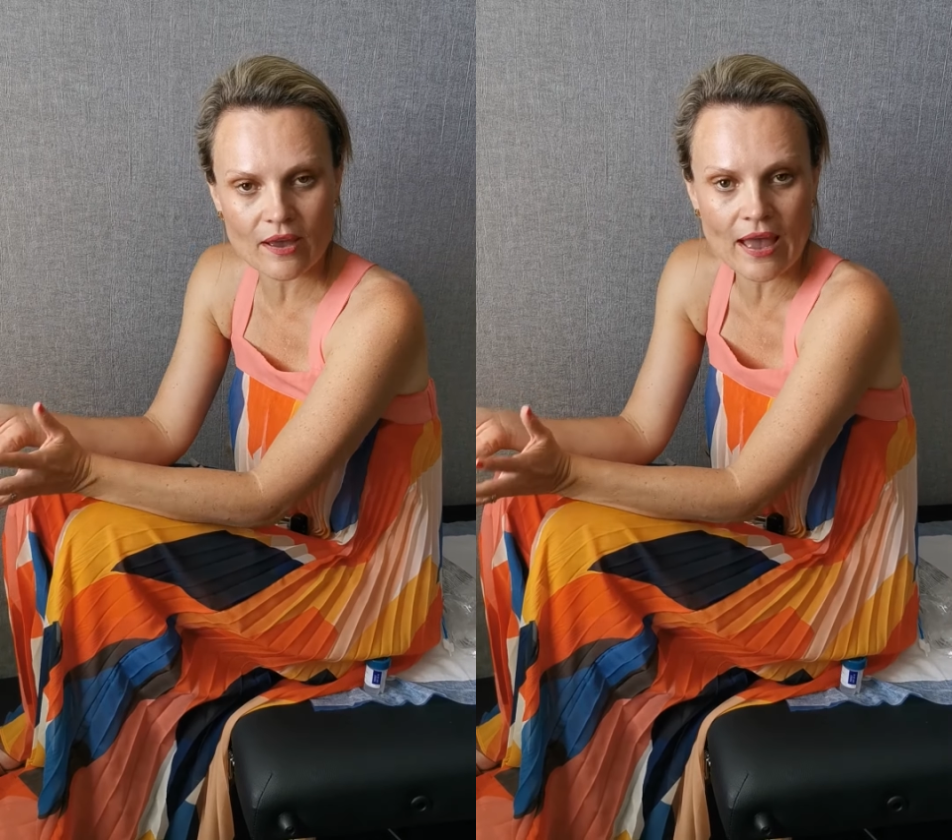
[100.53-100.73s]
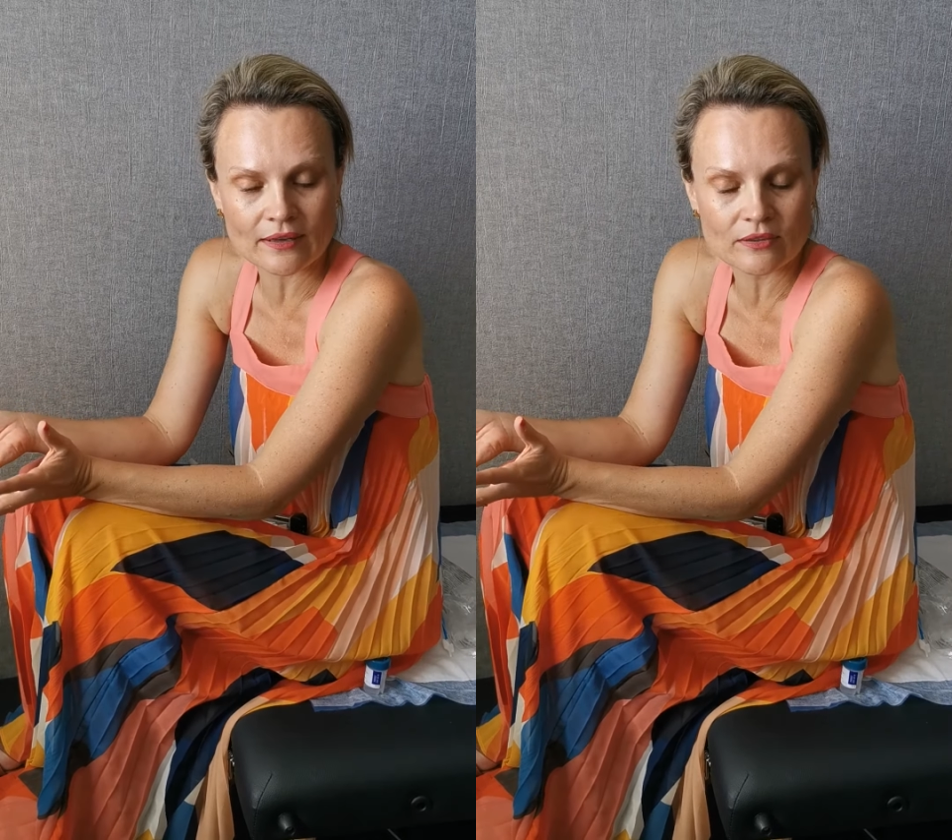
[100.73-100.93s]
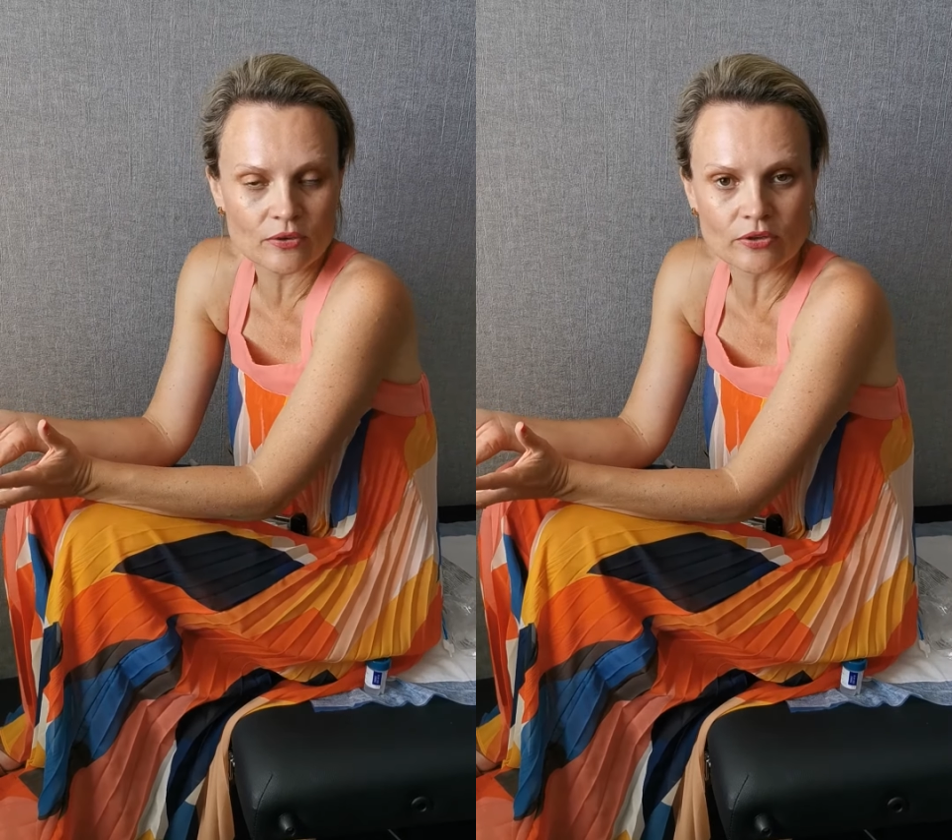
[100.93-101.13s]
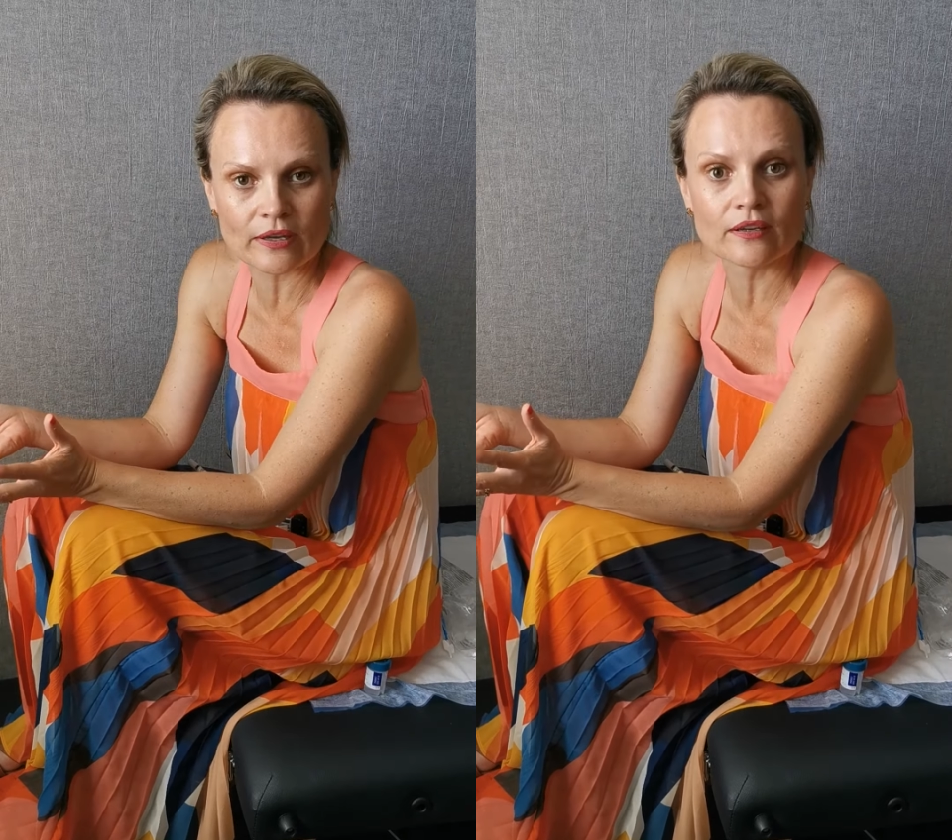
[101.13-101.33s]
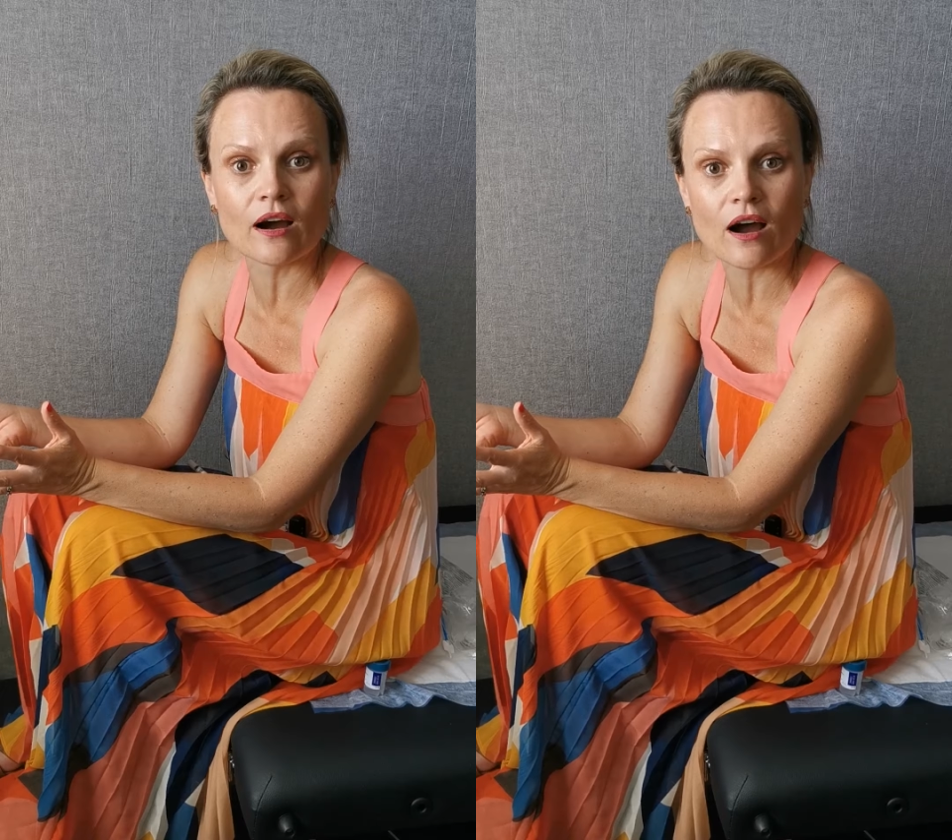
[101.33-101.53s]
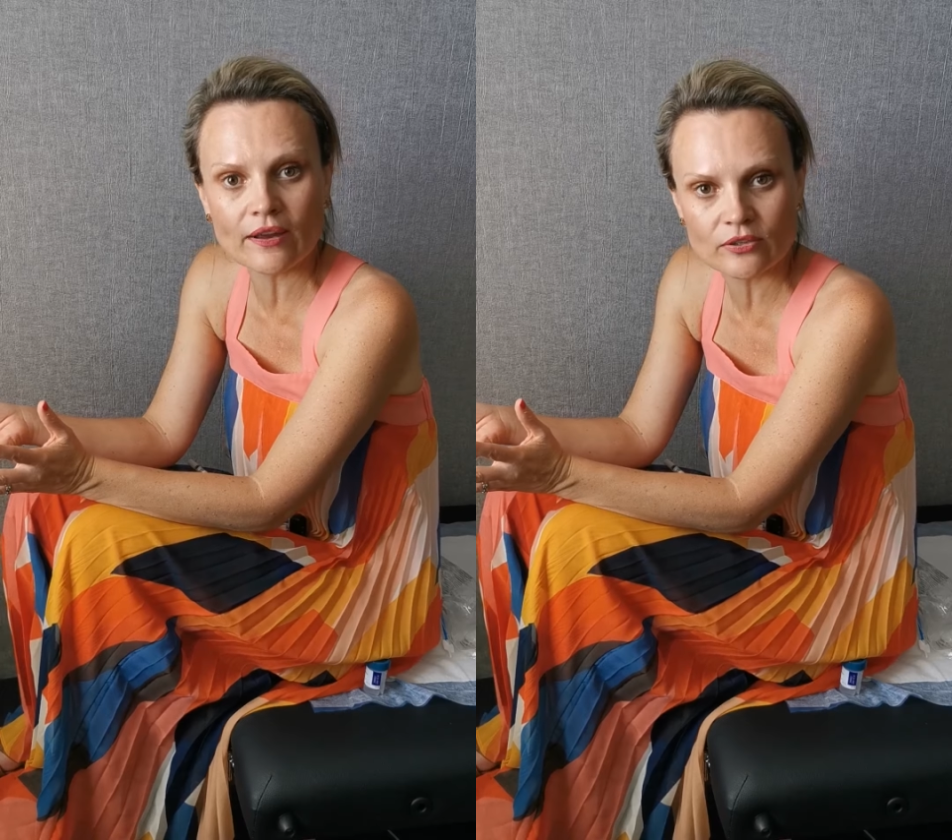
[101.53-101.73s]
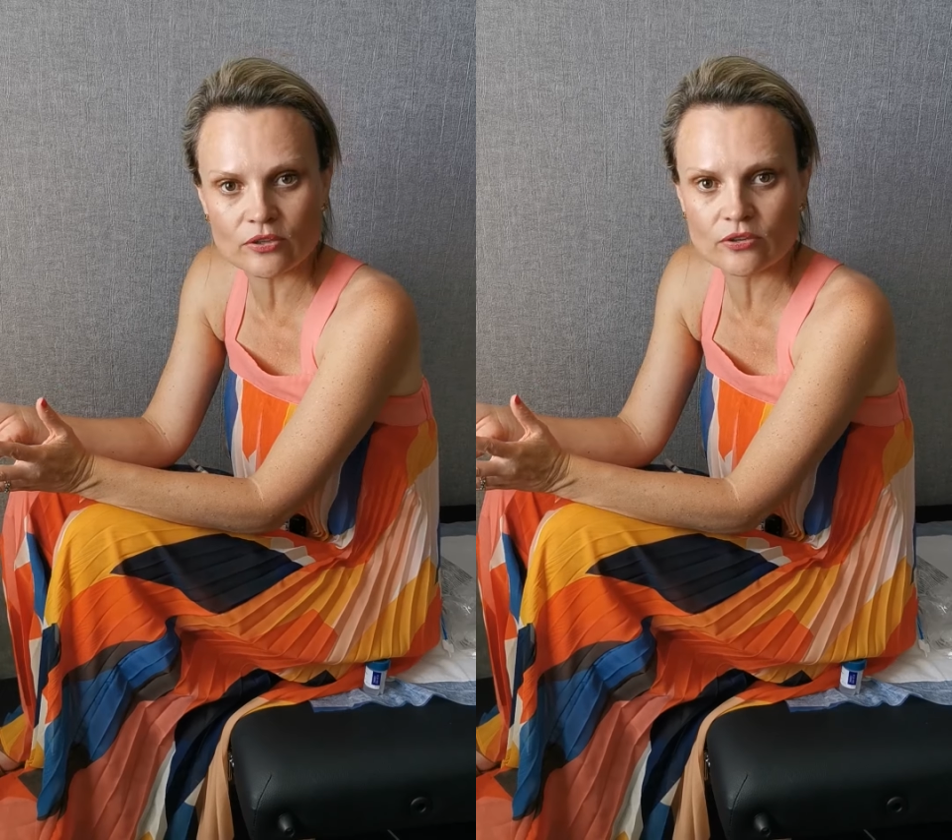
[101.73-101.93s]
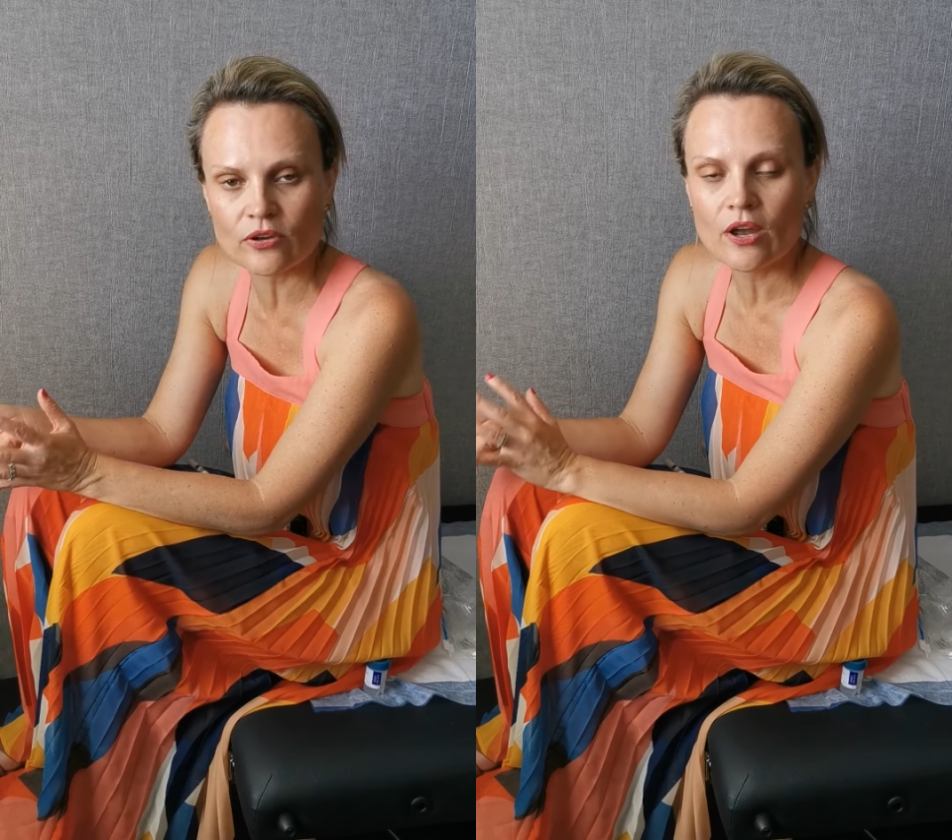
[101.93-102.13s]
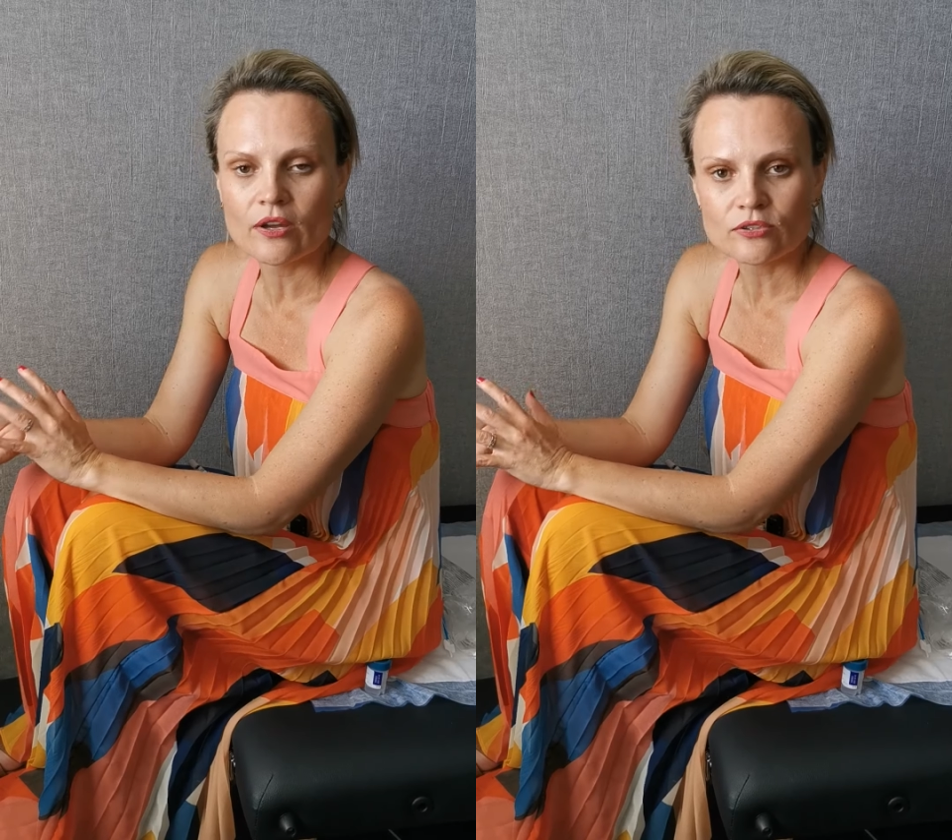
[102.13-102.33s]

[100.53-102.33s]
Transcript: and who can guide you